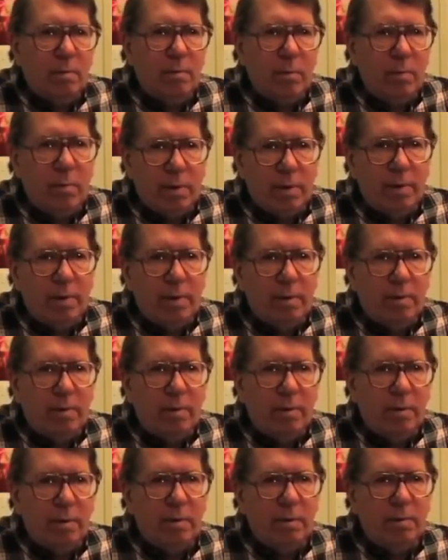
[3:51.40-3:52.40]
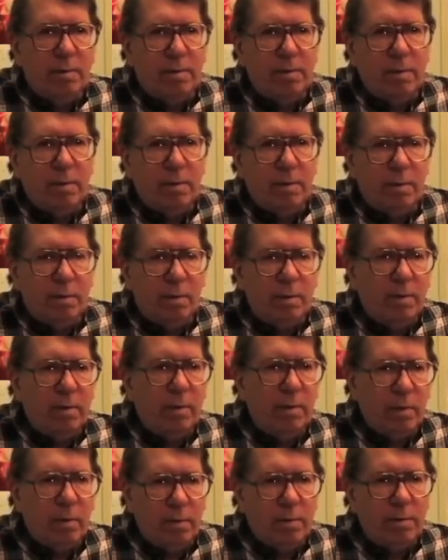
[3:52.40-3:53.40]
more that, And so
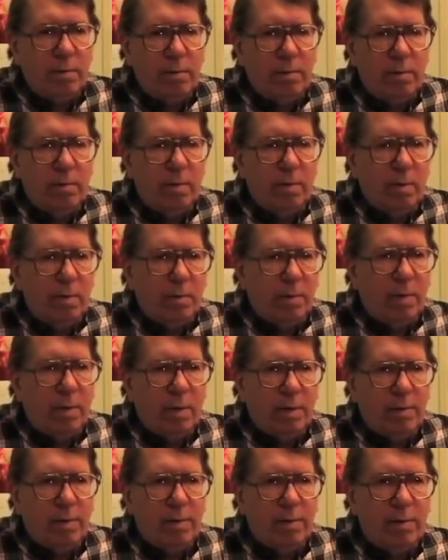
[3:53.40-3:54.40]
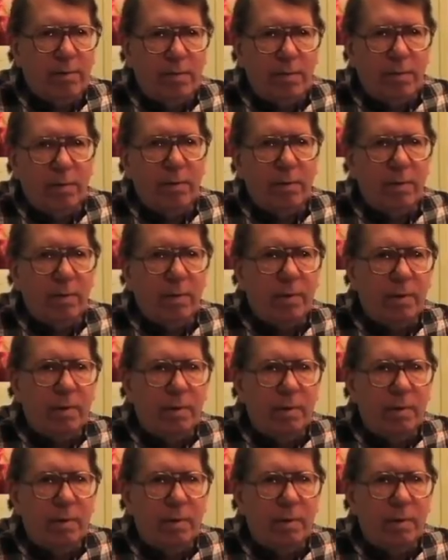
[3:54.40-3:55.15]
those were processed further